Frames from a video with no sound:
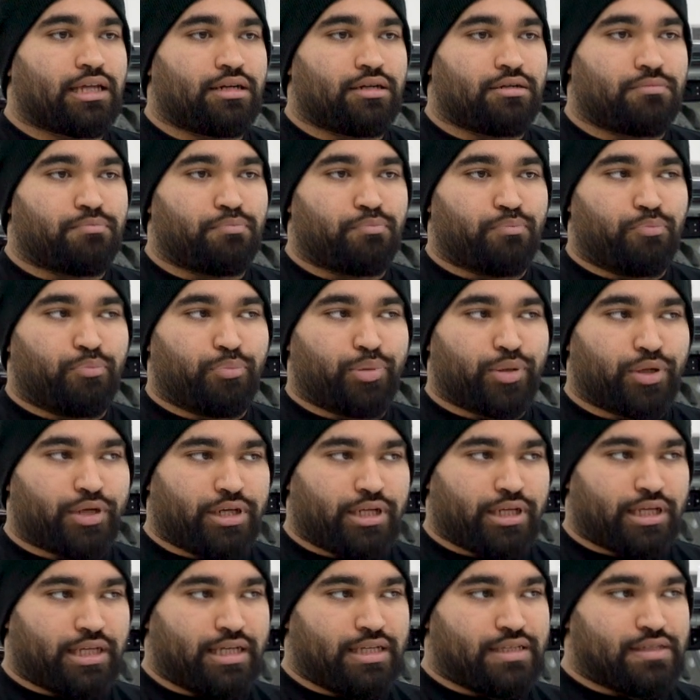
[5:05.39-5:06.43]
can
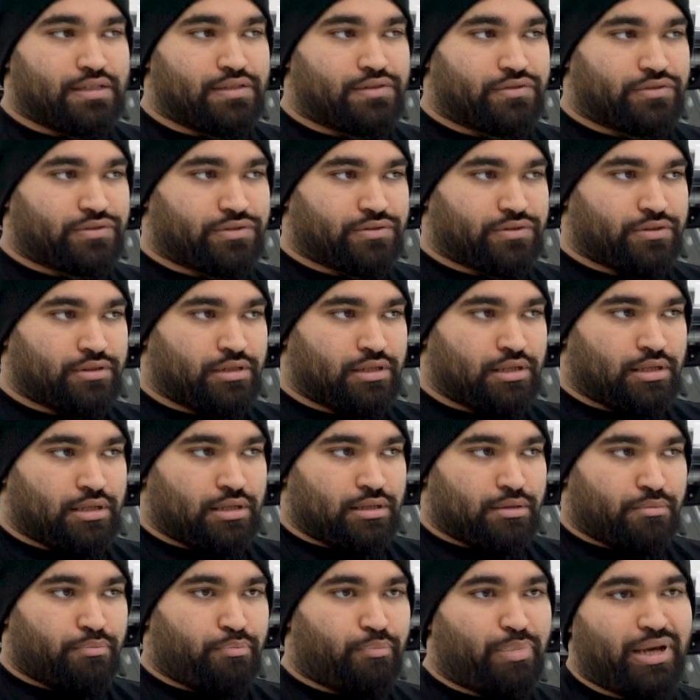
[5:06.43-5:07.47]
put his
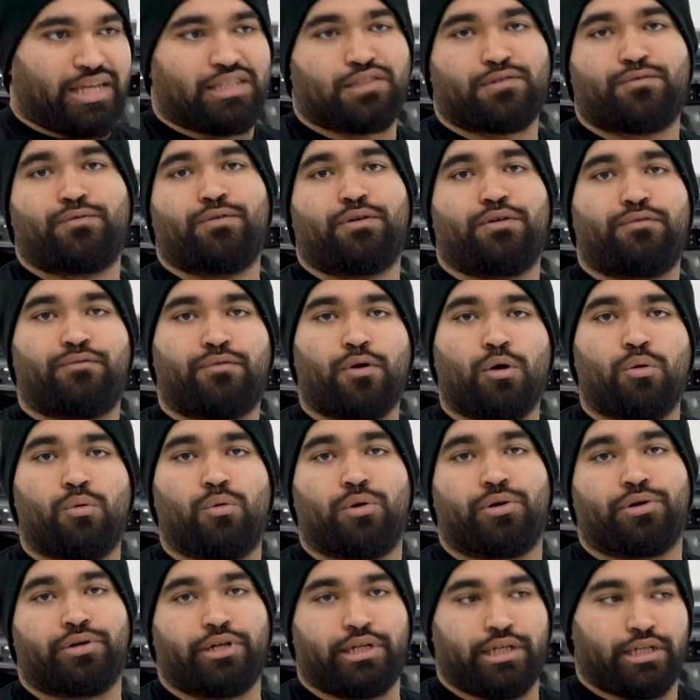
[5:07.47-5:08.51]
best foot
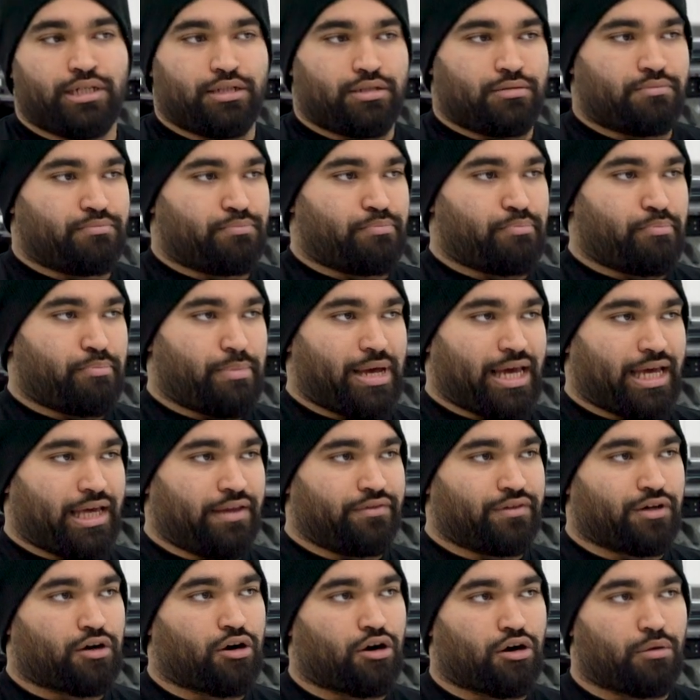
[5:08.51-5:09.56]
forward in
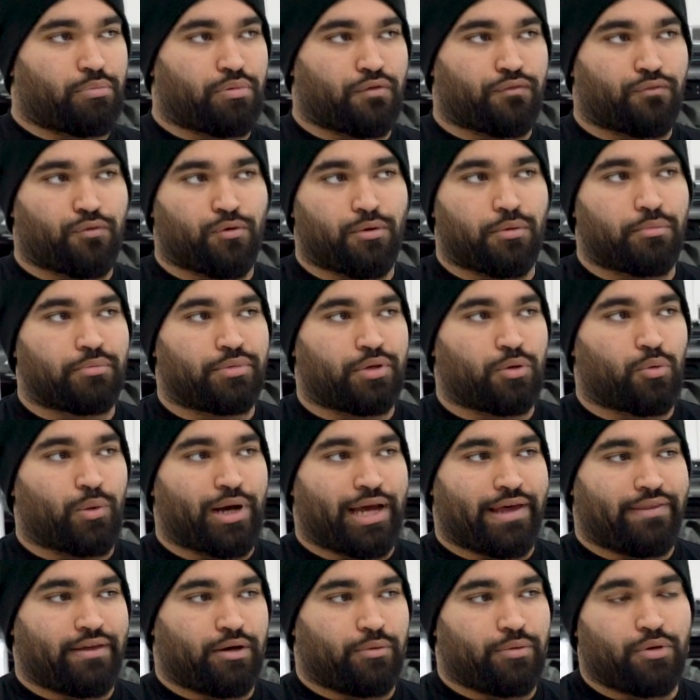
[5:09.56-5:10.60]
making the car perform the
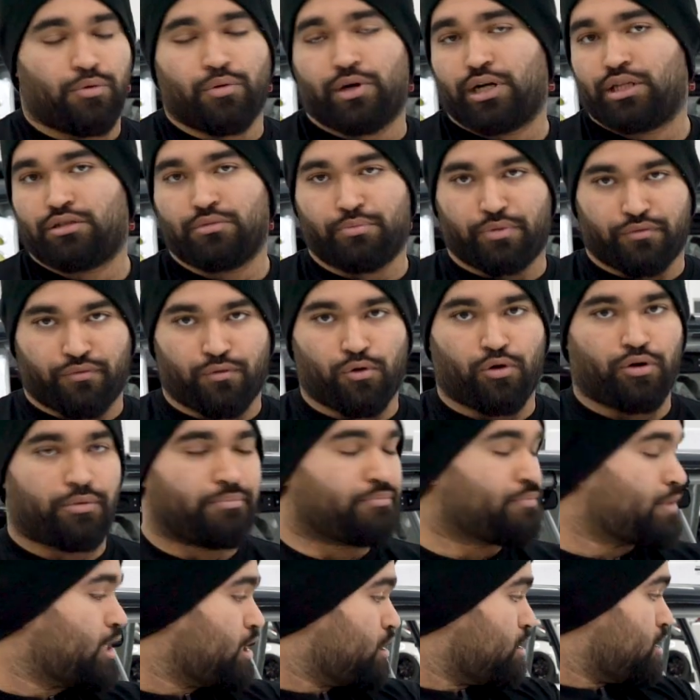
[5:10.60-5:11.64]
way that we want it to perform.